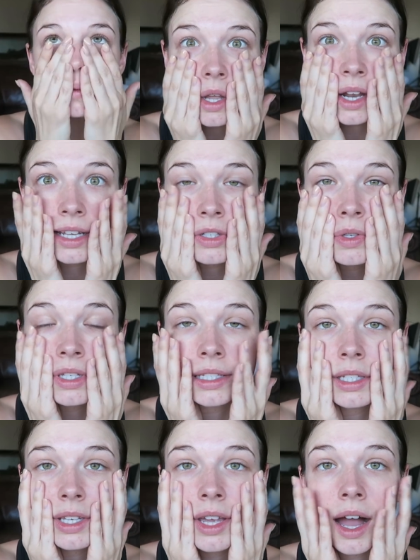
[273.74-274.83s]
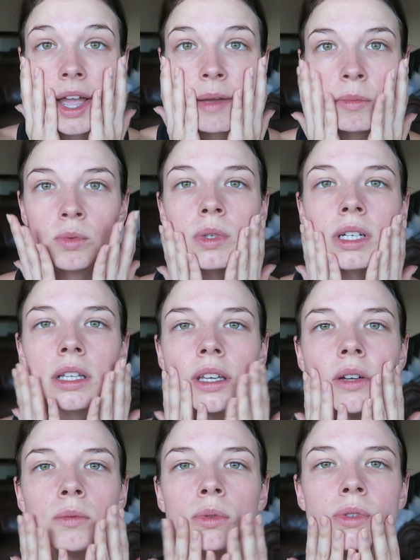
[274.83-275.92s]
And as you can see, I am
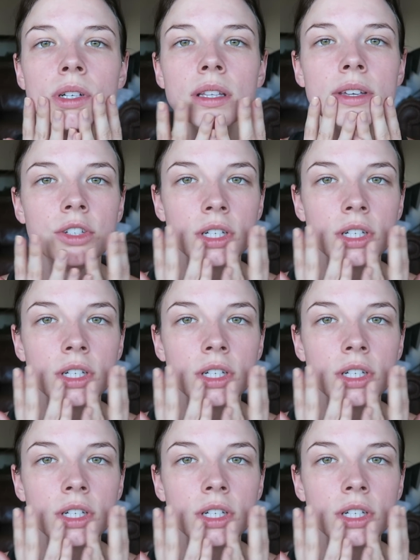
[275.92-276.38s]
really